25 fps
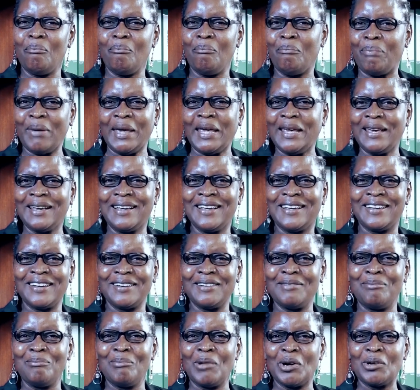big
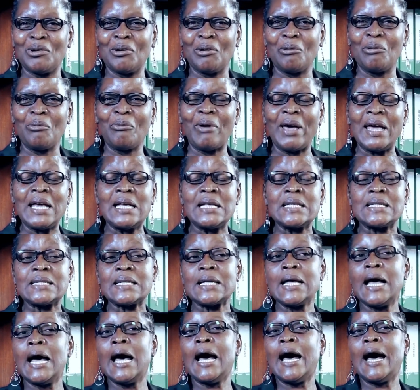
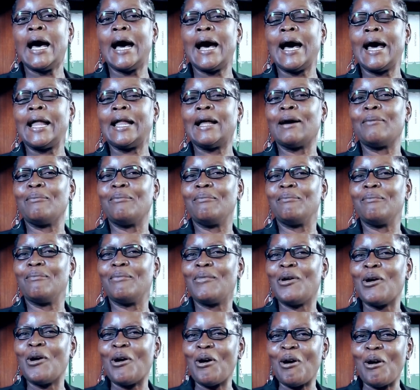motorways. And I'm
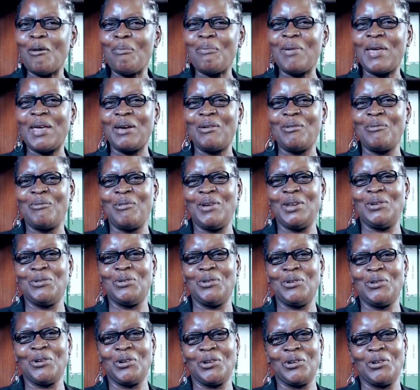hoping we do
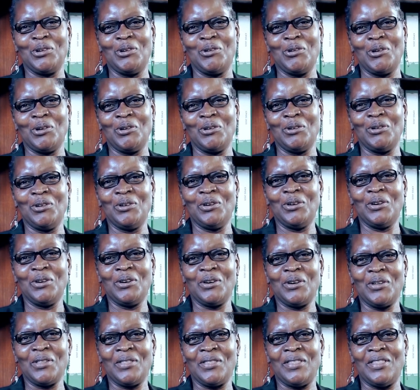not go
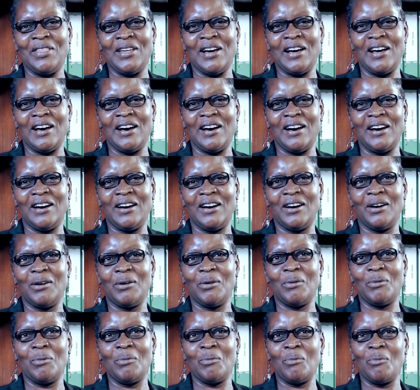the
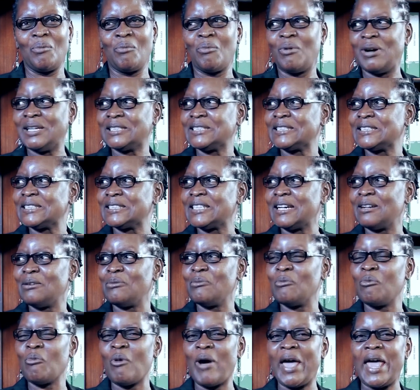
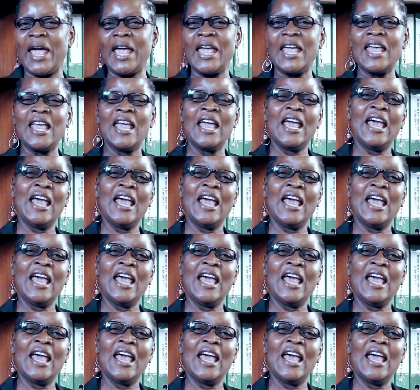Western way